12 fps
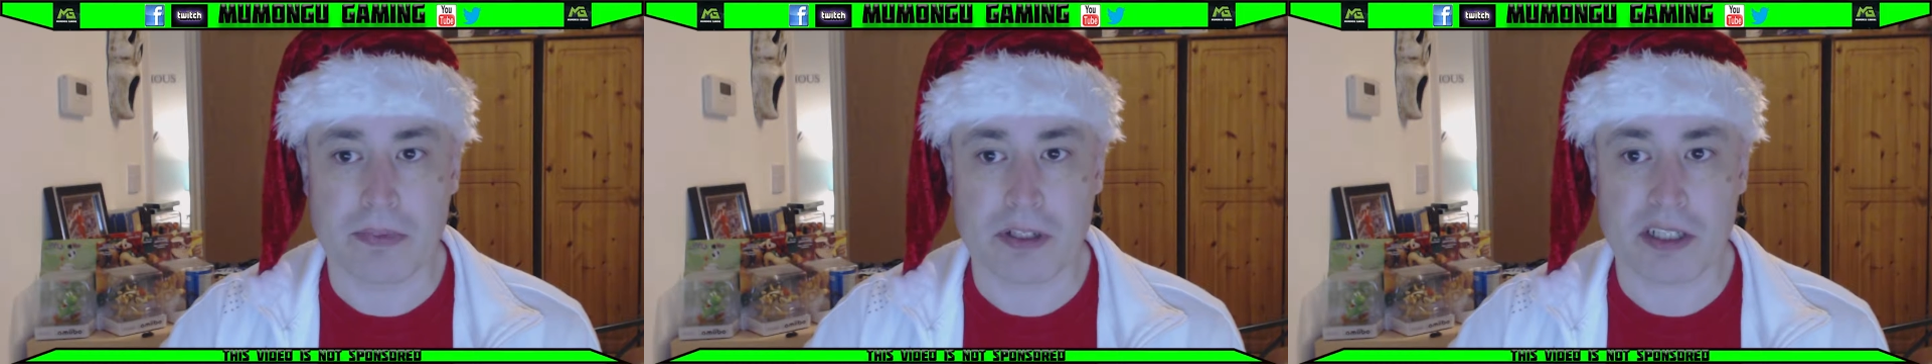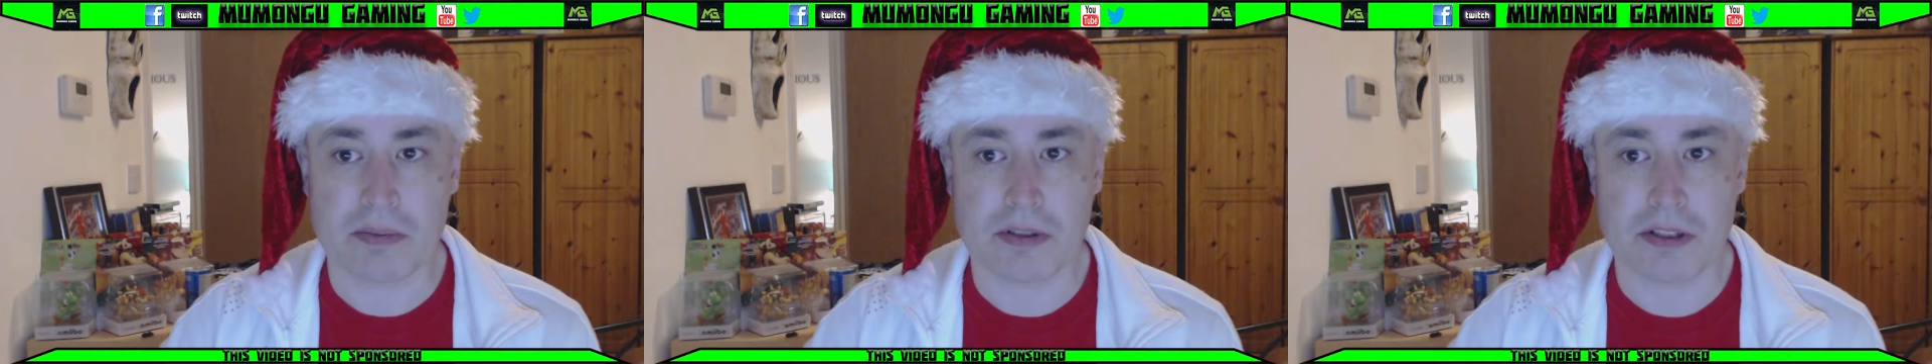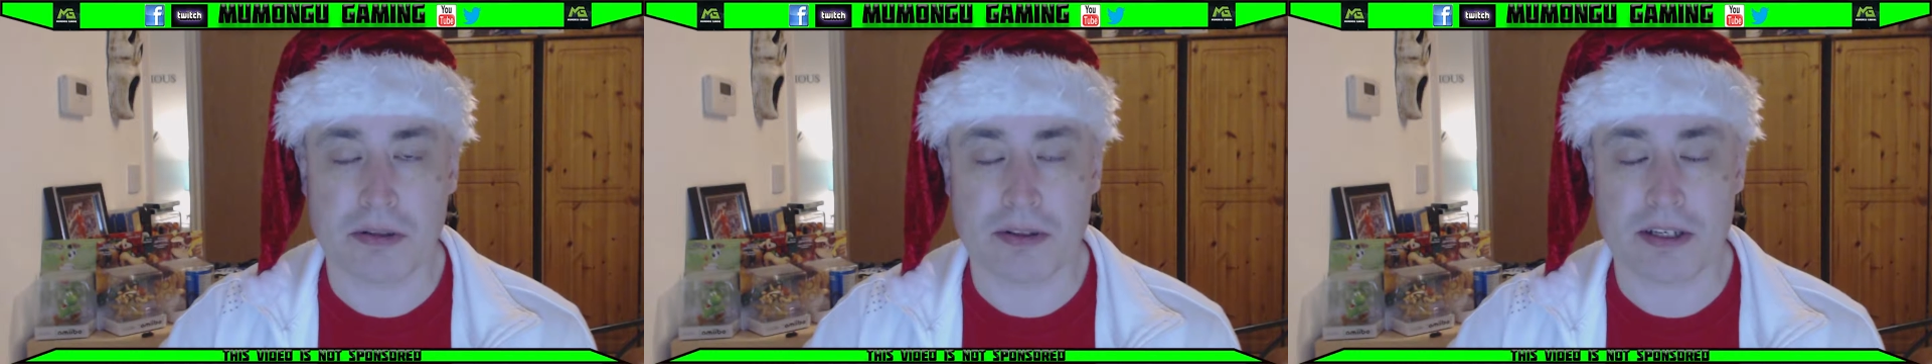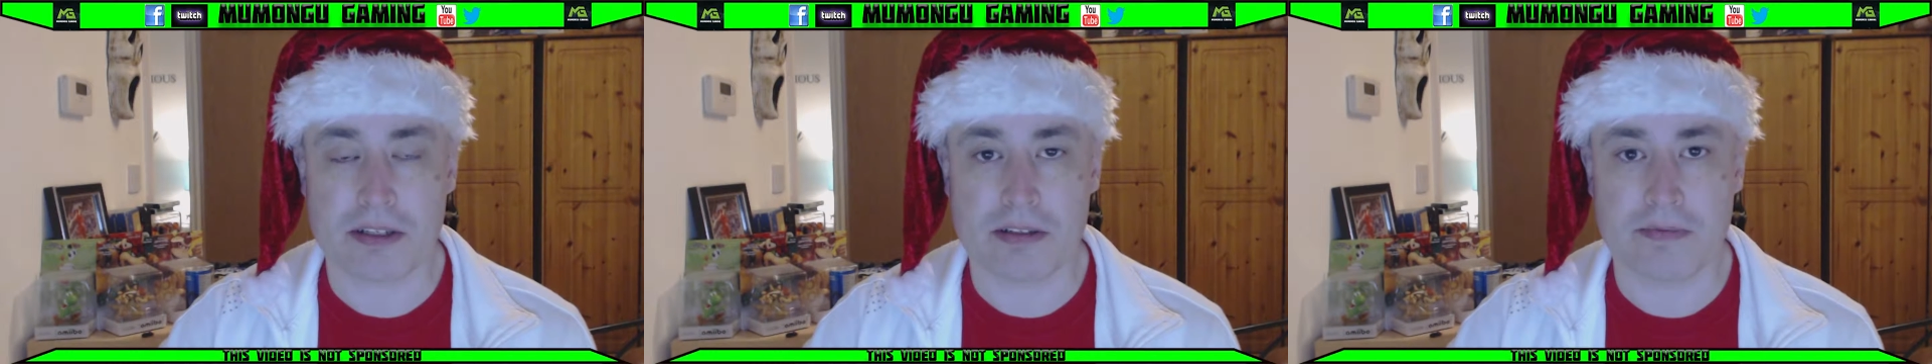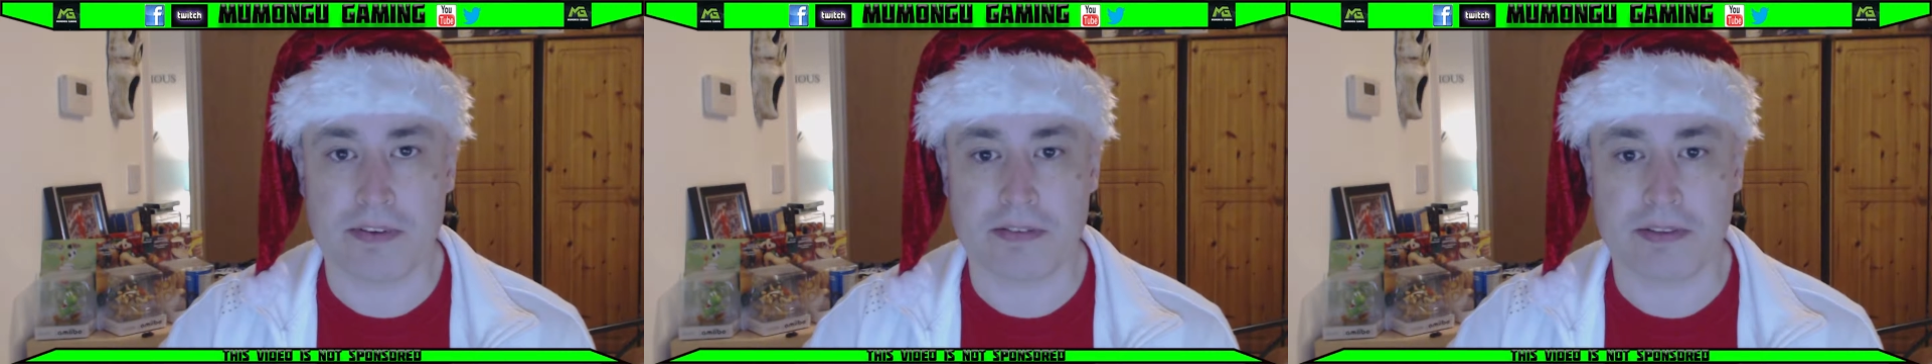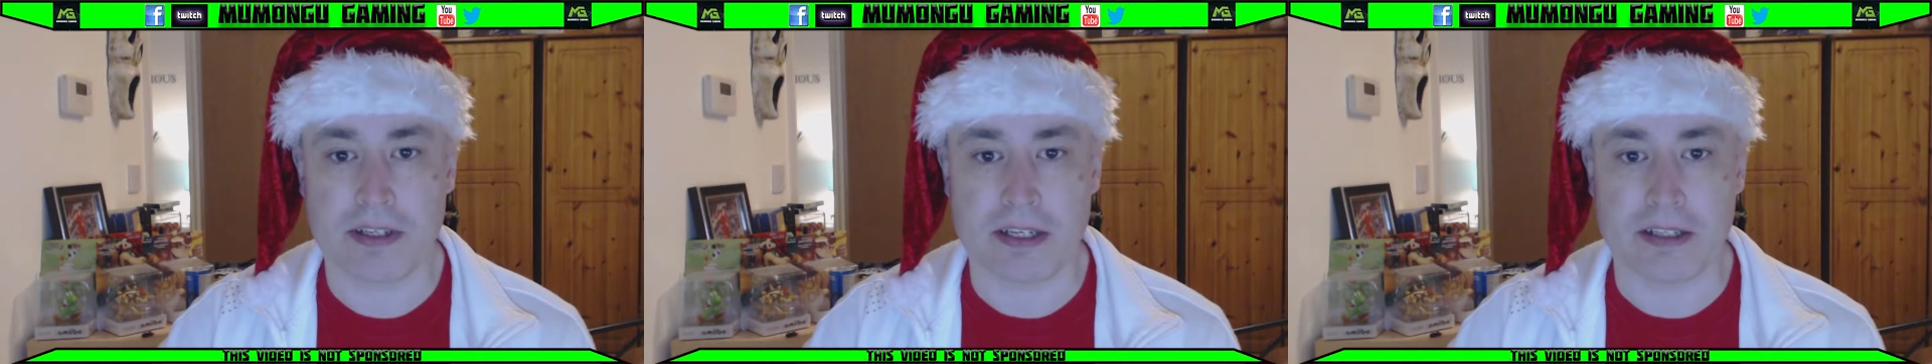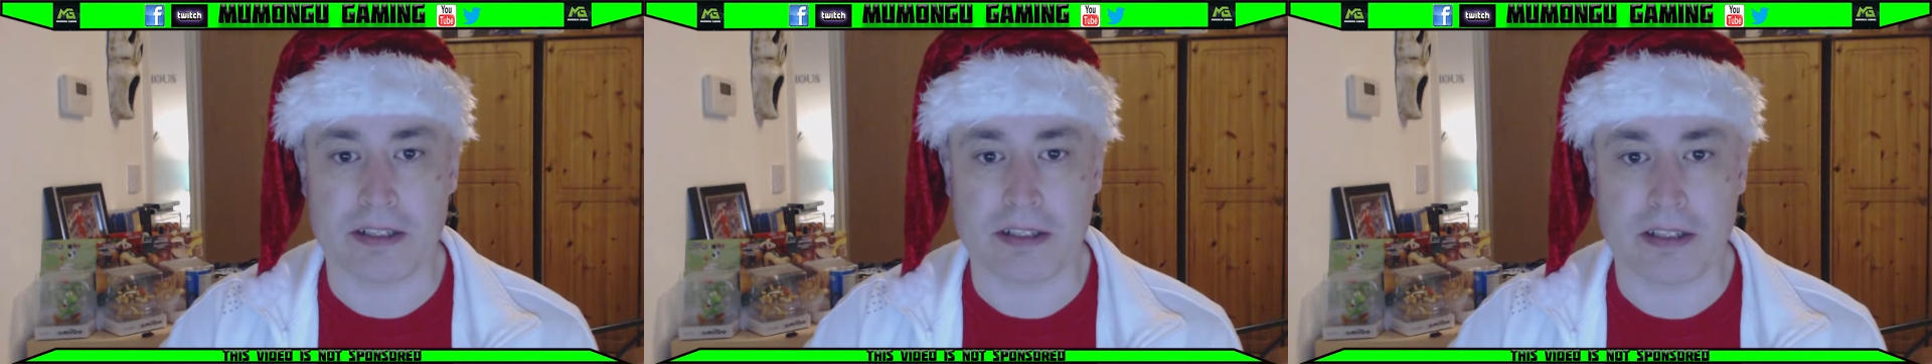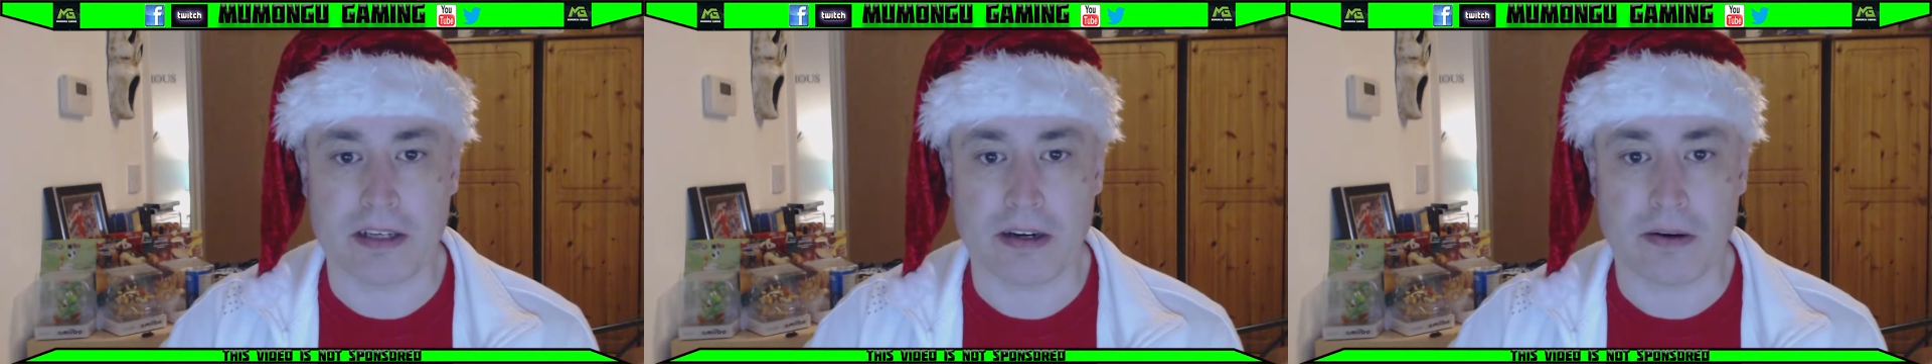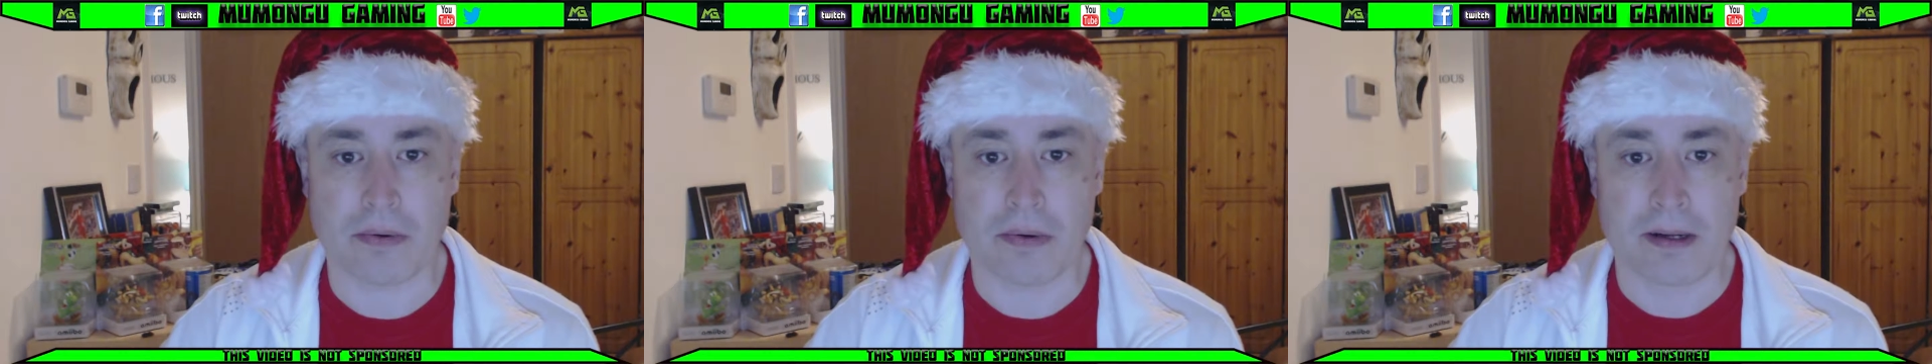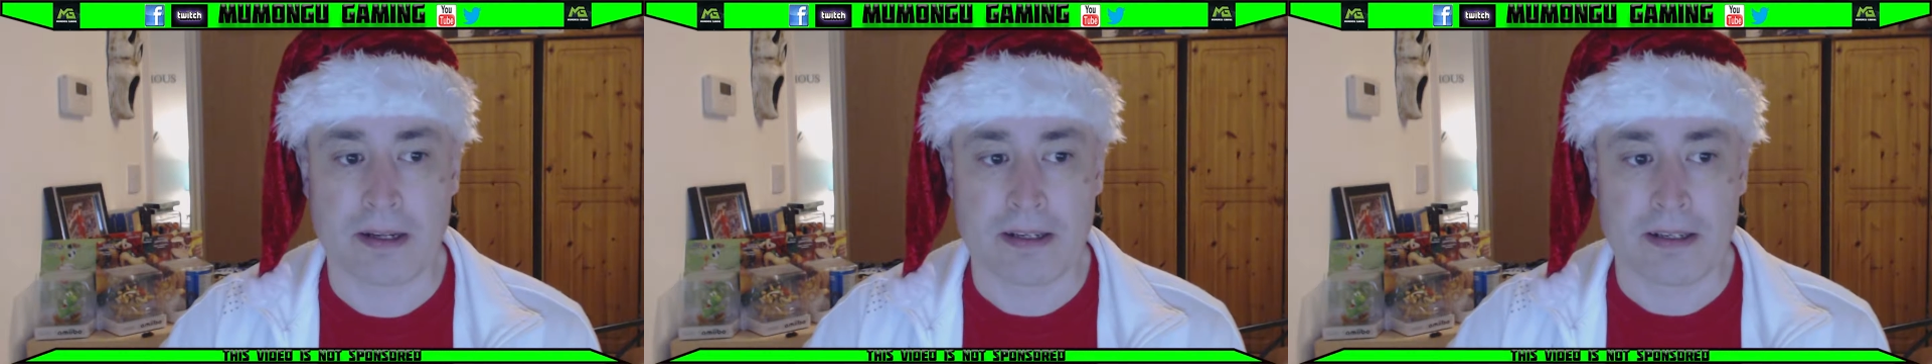Christmas 2015. Now,